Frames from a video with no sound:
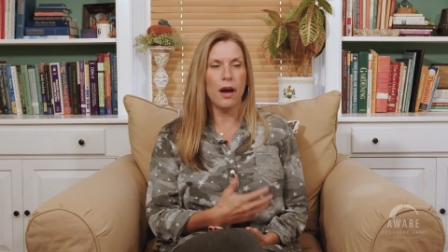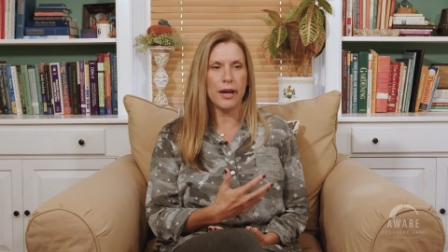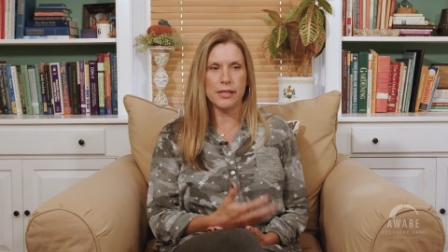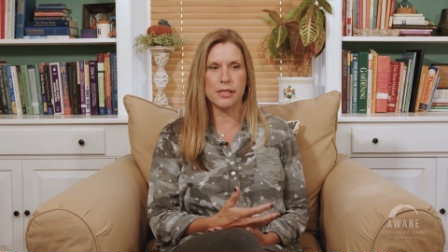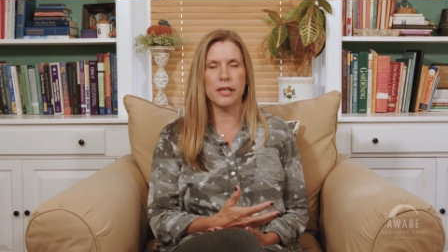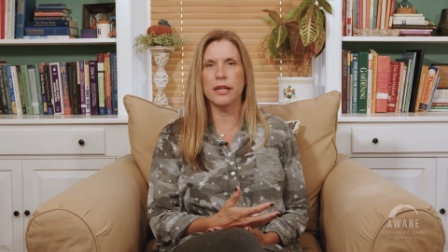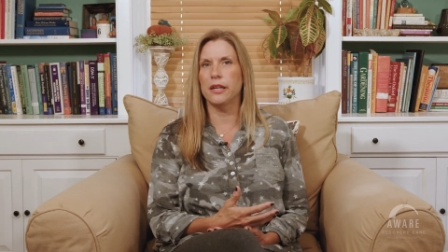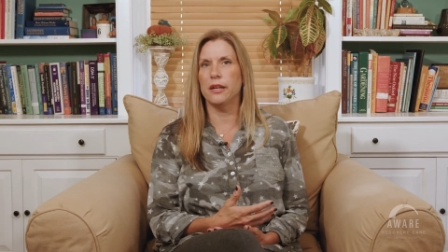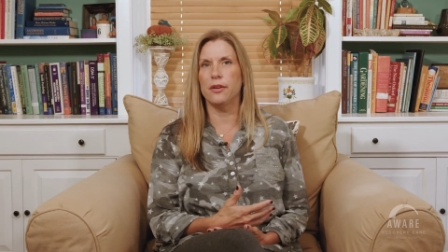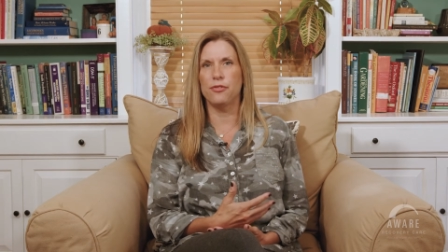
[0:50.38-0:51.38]

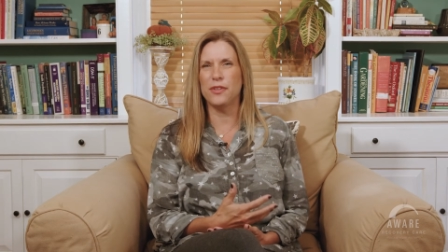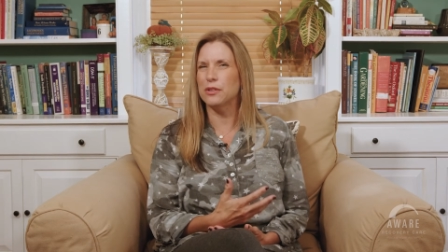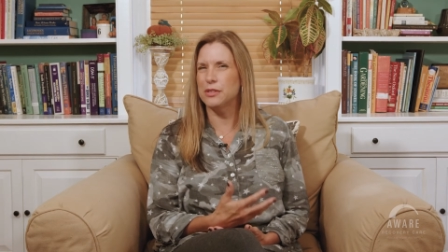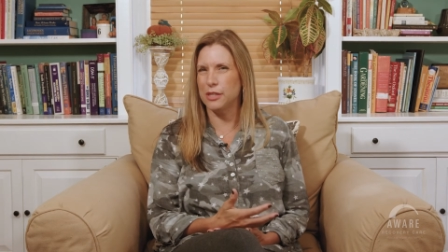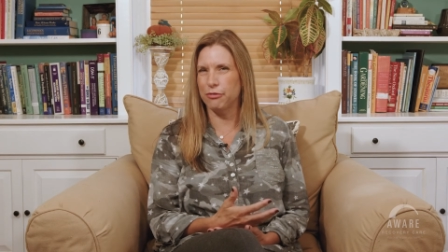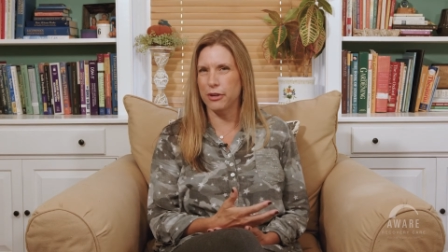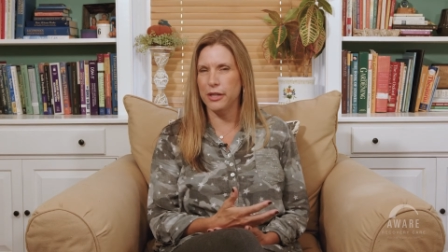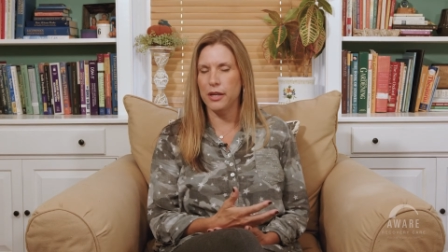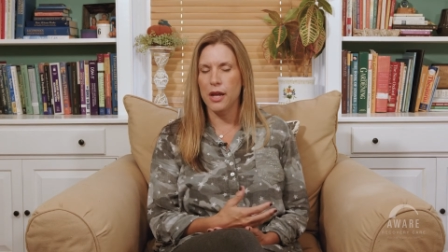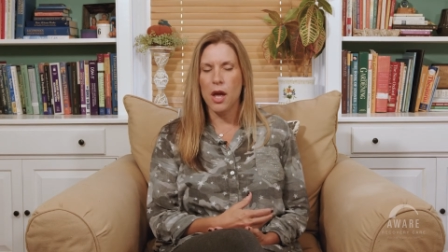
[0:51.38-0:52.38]
isolated and feel different.